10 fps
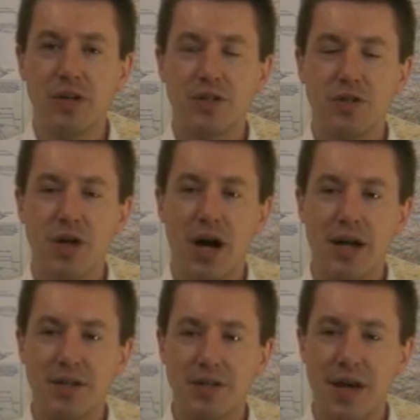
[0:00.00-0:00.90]
It's
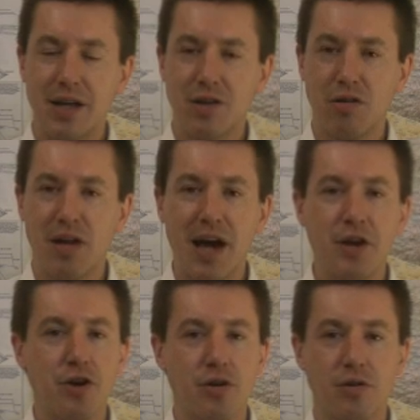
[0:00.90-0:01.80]
not that
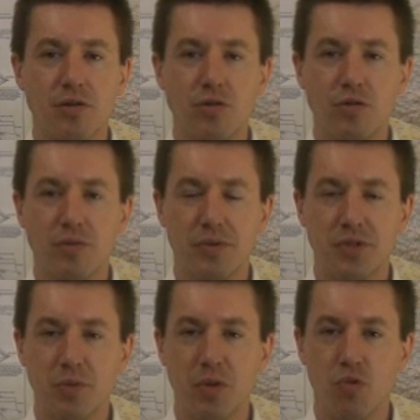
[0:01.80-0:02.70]
lighter,
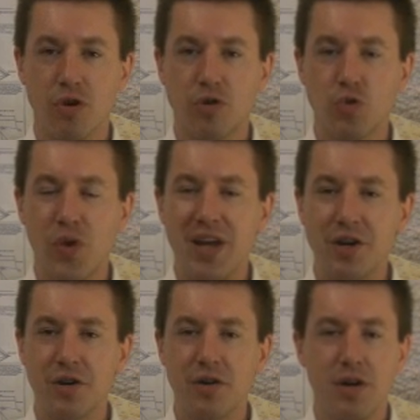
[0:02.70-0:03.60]
some of the more
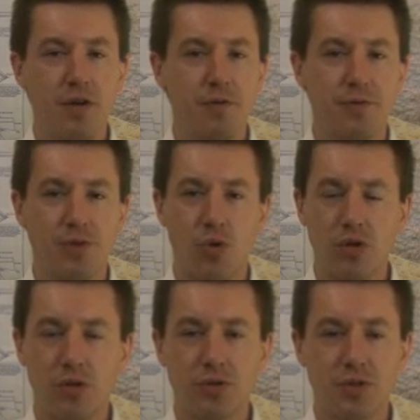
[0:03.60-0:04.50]
greener
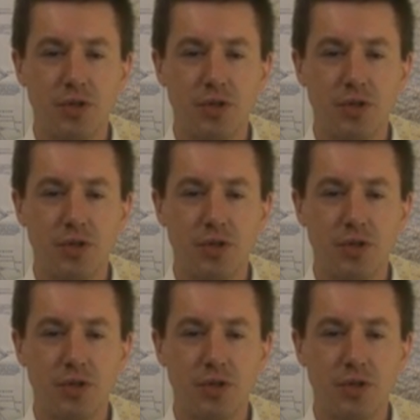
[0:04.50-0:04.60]
florals.